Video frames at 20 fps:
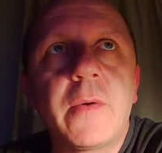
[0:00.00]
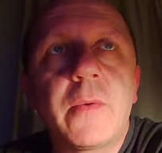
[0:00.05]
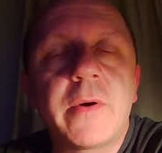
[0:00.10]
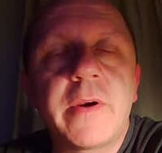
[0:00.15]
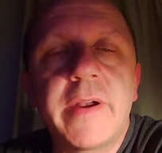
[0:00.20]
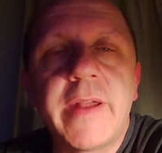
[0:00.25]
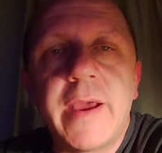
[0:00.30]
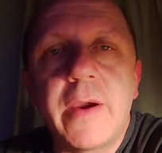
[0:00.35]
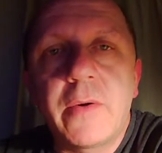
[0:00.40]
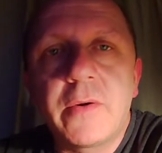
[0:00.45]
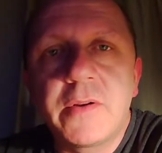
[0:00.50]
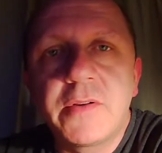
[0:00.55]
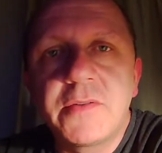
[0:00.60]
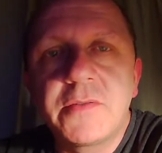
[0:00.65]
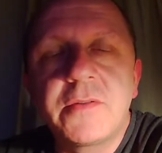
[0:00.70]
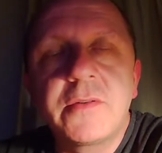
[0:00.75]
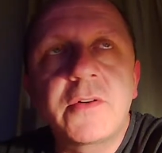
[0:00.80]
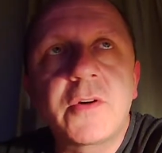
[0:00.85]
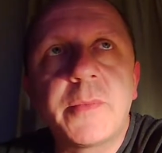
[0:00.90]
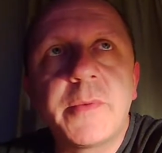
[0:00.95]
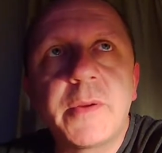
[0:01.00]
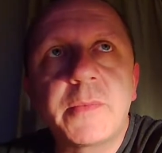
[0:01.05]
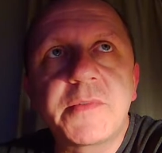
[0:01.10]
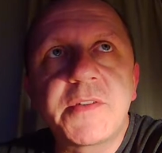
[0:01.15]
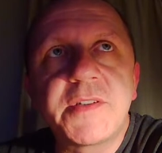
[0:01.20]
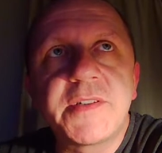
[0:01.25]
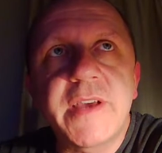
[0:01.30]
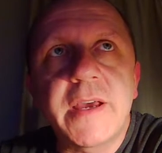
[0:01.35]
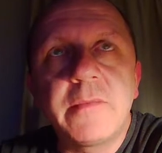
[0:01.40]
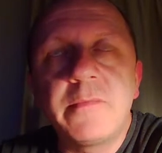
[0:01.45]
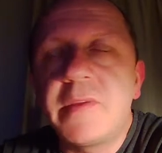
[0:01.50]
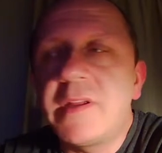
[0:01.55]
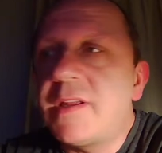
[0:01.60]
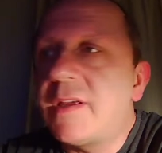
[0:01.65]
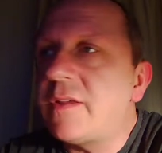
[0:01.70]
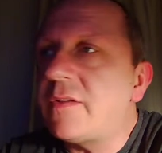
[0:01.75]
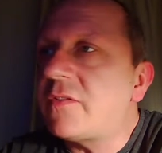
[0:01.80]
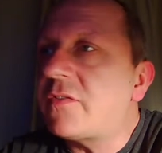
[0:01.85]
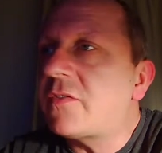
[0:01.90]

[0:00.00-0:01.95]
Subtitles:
We're an hour and coming up to 10 minutes.